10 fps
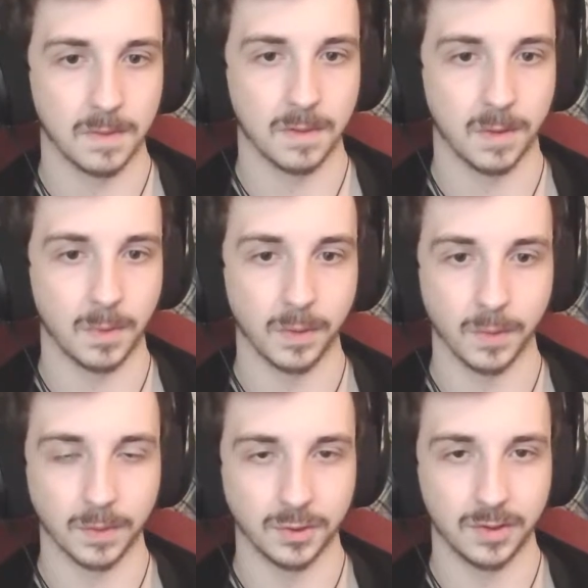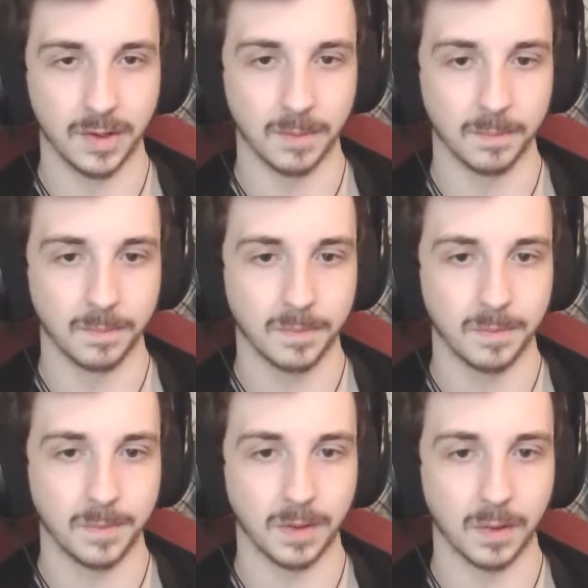That'd be a real shame.
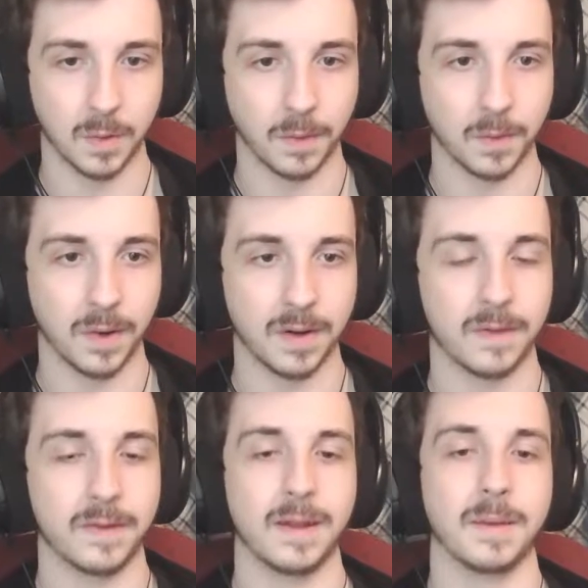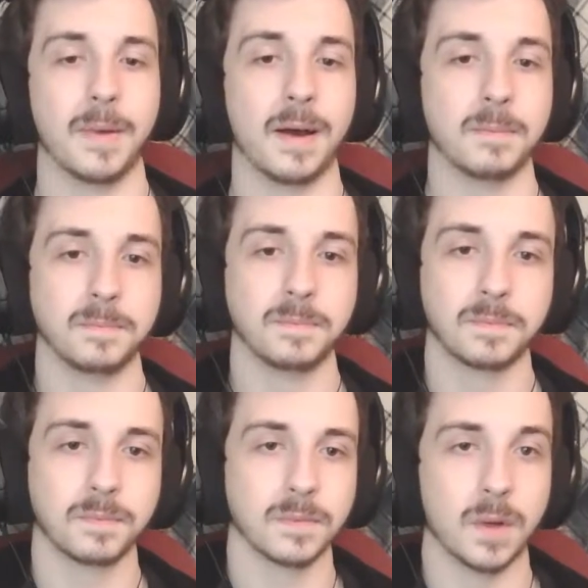Be quite the way to have to end the map,
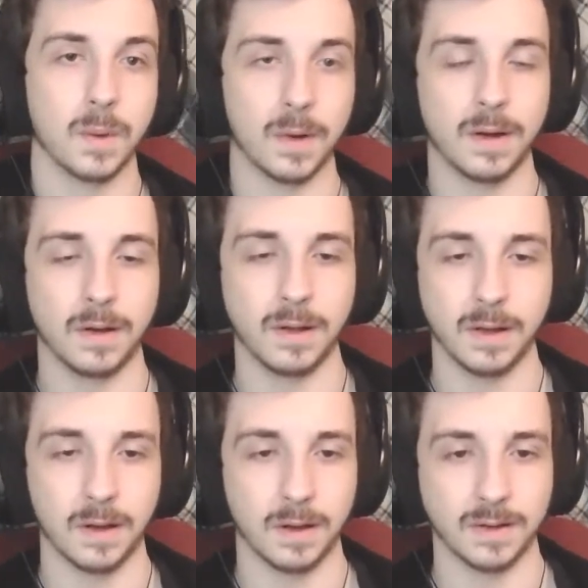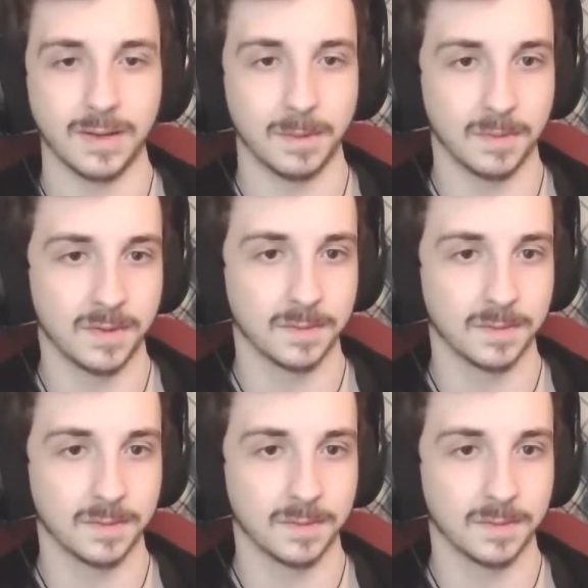or end the attempt.